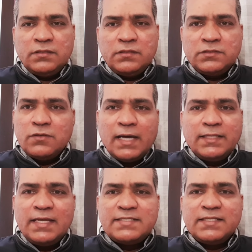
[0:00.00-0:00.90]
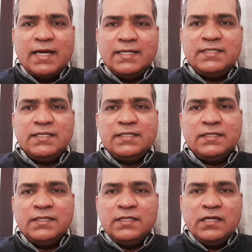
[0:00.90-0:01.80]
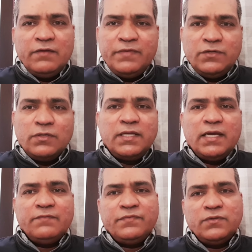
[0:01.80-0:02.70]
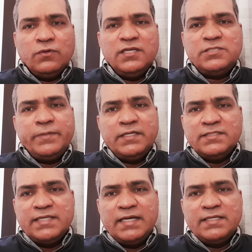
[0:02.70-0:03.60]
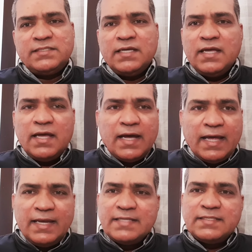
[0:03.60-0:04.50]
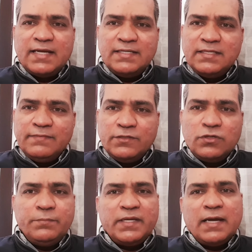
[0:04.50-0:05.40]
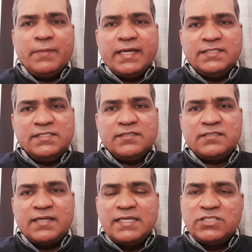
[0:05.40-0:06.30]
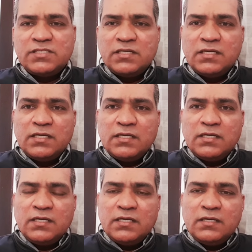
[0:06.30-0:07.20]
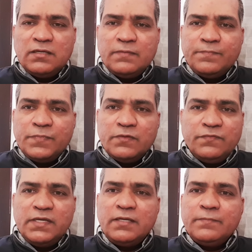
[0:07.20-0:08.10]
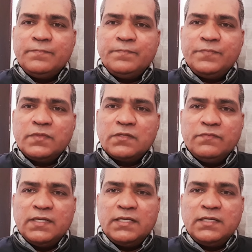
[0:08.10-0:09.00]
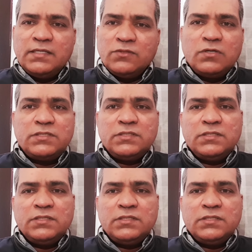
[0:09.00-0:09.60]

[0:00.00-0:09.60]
So unless and until we don't have Holy Spirit inside us, unless and until we don't become like Jesus Christ, we will not